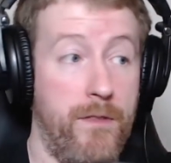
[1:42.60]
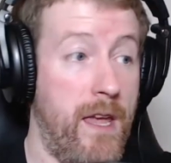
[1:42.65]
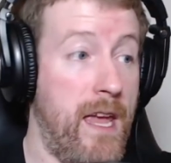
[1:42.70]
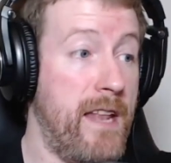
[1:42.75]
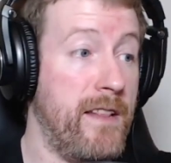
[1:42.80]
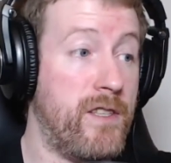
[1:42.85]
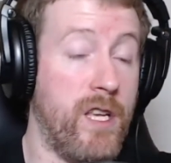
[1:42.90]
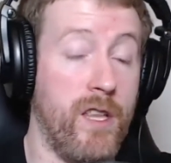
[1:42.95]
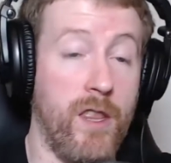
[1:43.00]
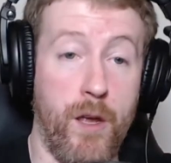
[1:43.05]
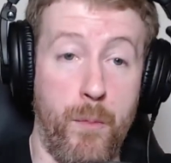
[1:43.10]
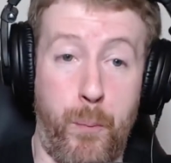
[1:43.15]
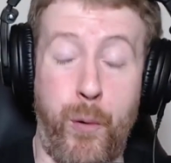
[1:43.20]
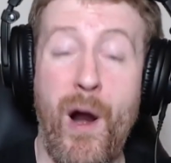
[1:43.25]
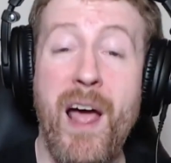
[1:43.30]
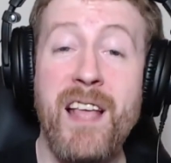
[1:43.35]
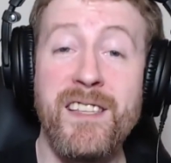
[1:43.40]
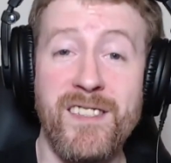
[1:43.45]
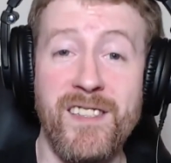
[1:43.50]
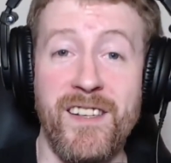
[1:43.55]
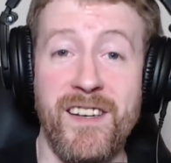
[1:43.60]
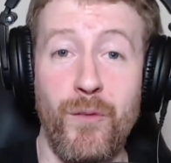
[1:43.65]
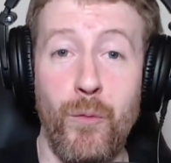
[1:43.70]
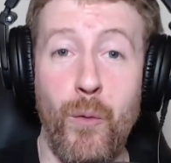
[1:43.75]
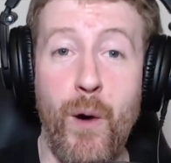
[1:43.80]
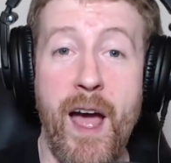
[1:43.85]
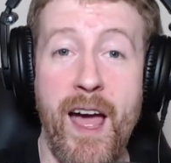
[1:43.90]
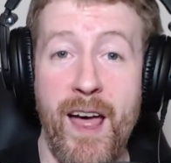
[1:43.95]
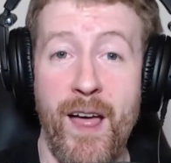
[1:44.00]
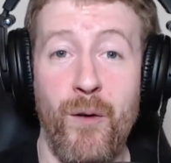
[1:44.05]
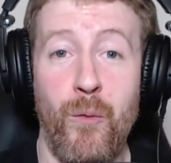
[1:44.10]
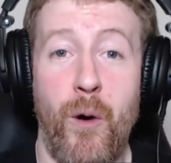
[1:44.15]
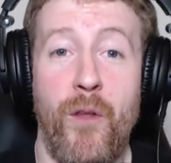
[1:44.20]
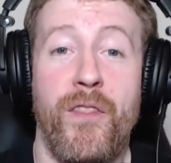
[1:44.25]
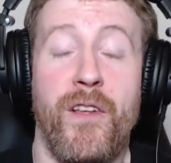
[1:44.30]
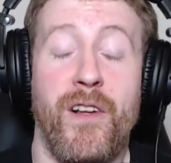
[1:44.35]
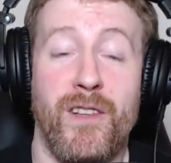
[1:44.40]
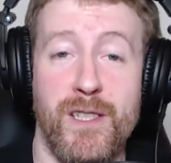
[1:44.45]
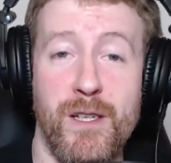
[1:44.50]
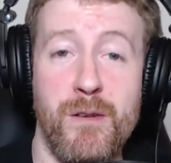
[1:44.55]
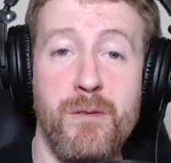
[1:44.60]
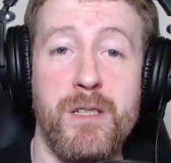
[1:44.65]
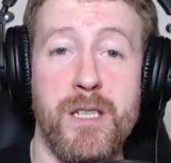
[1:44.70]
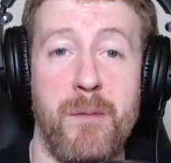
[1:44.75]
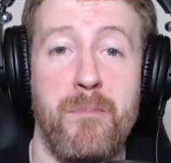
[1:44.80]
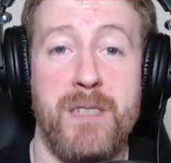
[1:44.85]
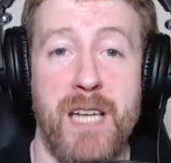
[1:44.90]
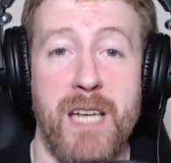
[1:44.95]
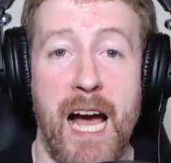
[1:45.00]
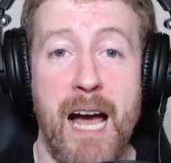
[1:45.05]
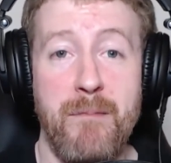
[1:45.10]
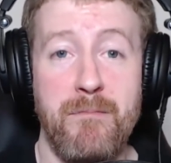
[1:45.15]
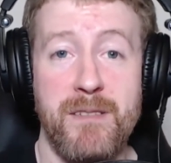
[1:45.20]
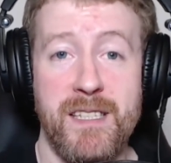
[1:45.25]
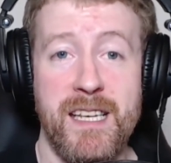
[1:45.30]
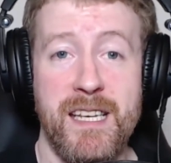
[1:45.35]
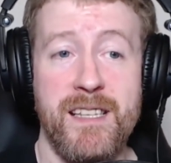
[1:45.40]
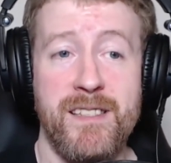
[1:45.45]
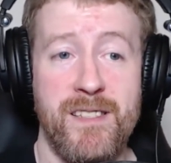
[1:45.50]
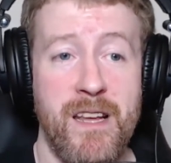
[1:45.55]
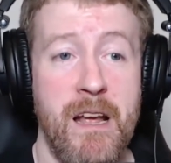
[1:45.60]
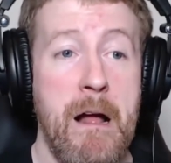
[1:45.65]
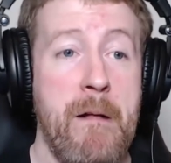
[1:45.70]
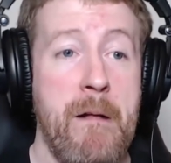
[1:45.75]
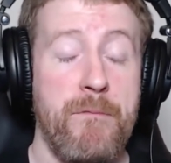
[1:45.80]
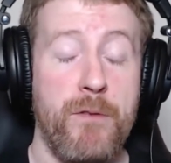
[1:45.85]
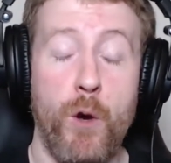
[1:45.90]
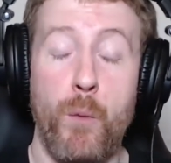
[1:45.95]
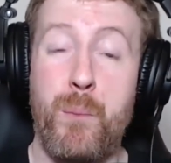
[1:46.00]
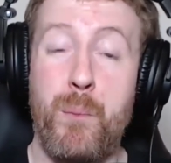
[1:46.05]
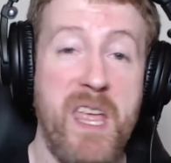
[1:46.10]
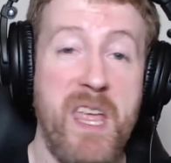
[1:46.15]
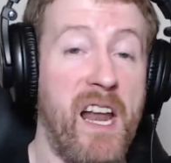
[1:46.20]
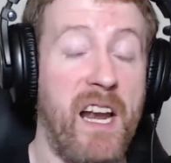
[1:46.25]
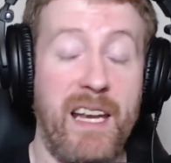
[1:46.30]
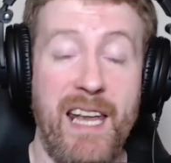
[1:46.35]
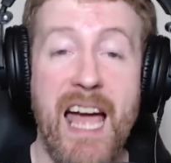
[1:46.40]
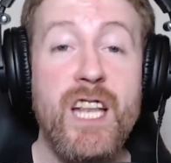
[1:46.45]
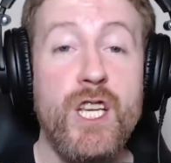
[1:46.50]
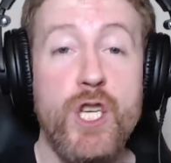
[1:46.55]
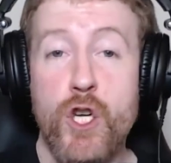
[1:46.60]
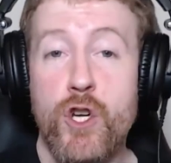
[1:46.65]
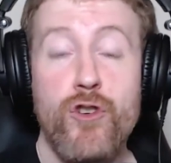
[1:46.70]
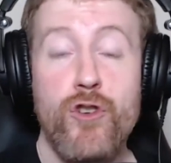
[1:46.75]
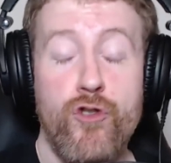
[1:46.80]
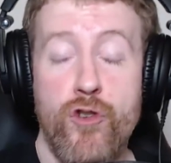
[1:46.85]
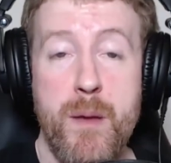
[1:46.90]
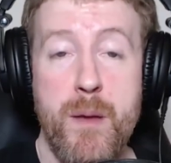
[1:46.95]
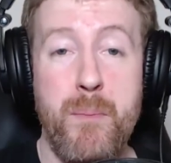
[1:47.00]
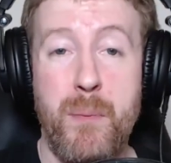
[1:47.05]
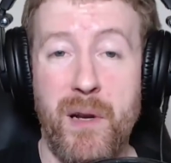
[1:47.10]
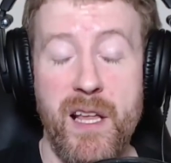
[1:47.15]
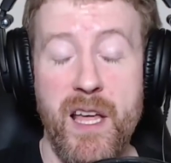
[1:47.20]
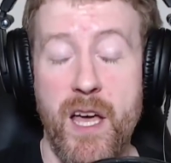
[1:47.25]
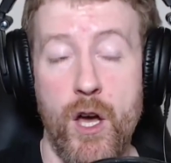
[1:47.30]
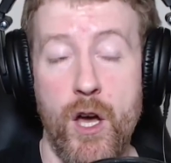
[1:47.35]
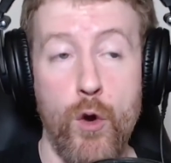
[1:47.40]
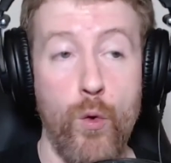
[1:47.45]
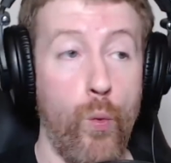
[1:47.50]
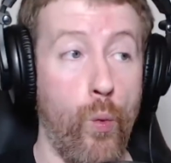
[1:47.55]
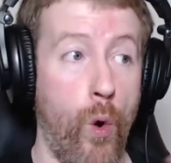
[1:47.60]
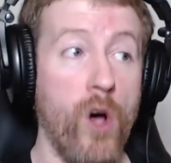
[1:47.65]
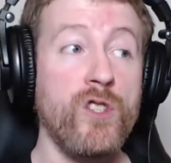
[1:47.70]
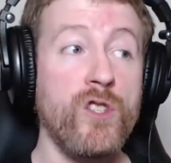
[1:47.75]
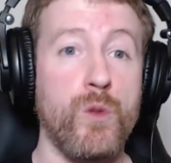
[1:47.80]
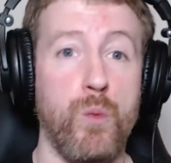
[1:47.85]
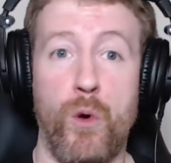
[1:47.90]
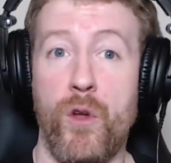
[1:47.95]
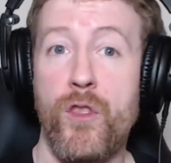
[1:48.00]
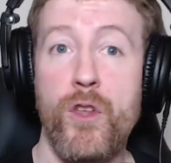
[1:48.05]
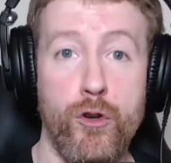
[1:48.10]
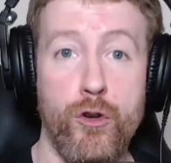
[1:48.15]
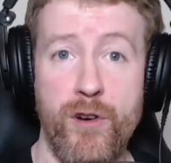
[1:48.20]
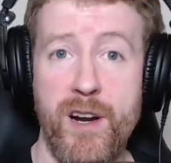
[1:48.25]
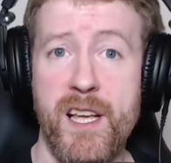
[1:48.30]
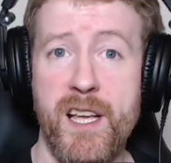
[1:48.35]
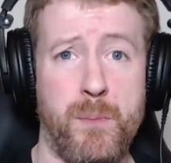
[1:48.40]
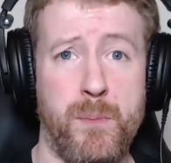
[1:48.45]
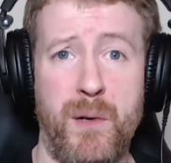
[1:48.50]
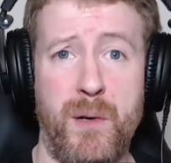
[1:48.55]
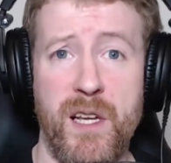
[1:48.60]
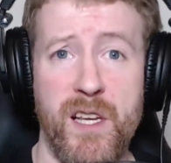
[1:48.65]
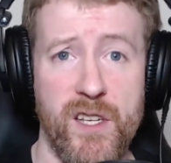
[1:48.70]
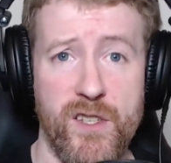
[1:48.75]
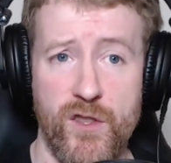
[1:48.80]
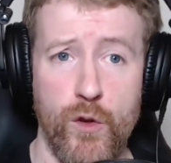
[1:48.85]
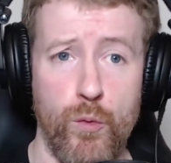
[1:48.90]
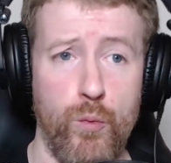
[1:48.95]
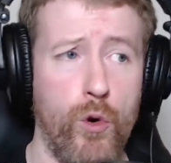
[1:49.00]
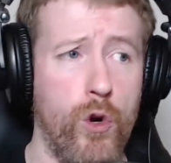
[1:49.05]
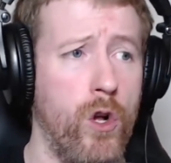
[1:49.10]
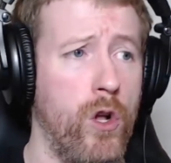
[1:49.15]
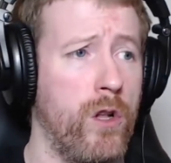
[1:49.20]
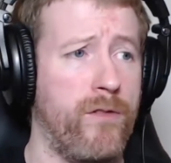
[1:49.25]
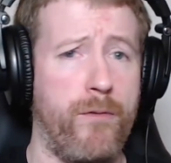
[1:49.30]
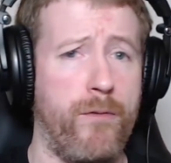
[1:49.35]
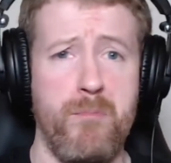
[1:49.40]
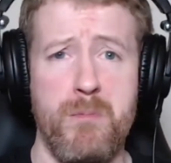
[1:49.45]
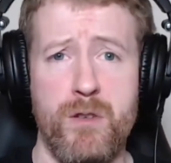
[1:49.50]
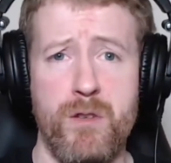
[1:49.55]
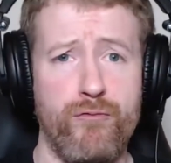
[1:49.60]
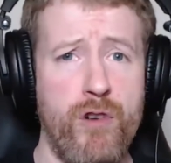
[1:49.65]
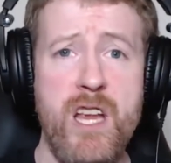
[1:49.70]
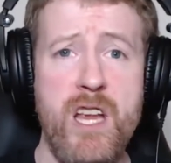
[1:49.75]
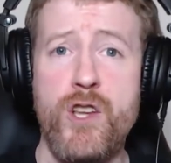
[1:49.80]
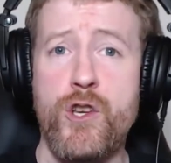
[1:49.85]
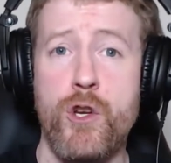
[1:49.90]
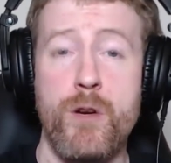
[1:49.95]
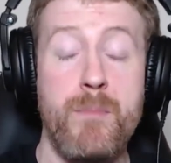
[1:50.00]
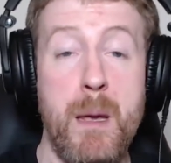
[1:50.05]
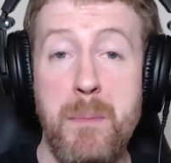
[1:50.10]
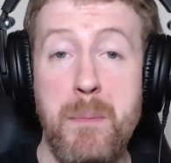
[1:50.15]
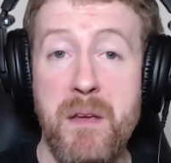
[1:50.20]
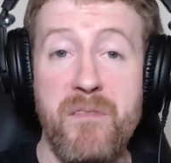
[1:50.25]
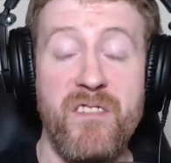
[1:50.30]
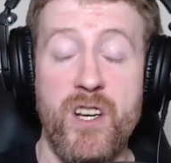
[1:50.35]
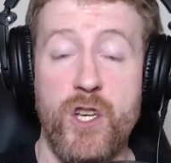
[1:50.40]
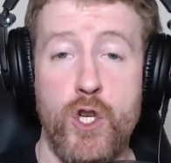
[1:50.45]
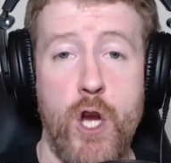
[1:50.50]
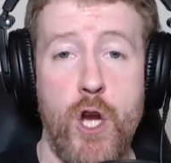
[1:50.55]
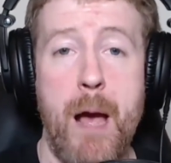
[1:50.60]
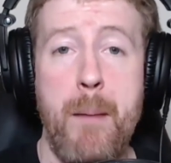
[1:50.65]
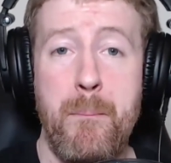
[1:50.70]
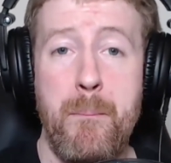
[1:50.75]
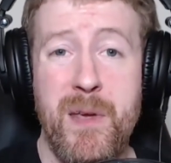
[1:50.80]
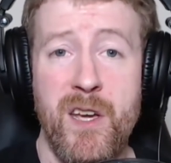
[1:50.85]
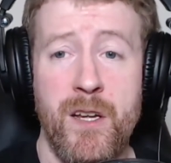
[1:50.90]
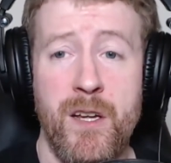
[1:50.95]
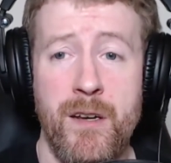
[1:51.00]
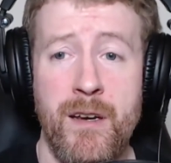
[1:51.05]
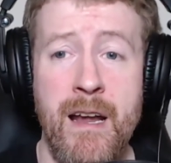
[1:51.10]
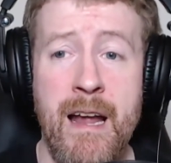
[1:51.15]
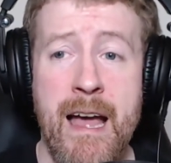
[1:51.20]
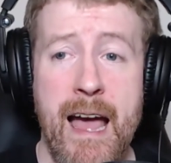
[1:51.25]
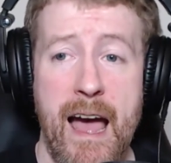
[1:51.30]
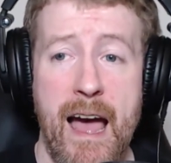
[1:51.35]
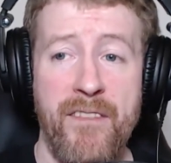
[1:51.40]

into the present, where what they'll do sometimes is there'll be a legendary player who was one of the greatest players in the world from his region, maybe even a champion,